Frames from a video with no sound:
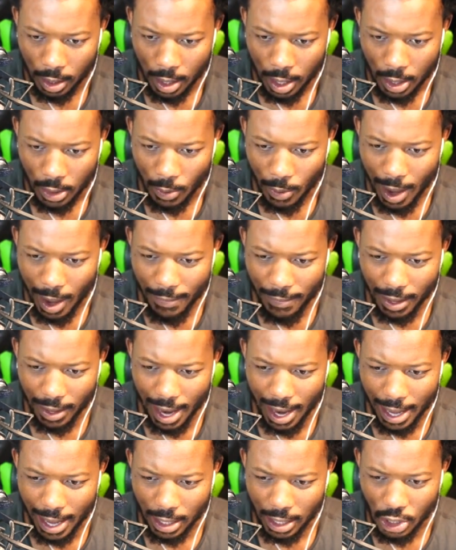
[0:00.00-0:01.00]
Do I have to
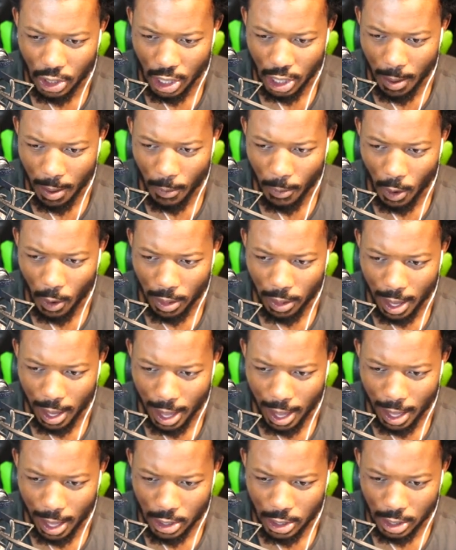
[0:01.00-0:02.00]
like jump on the
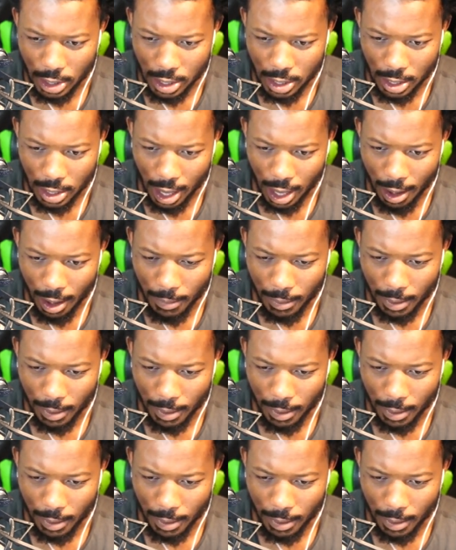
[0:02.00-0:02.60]
edge and stop?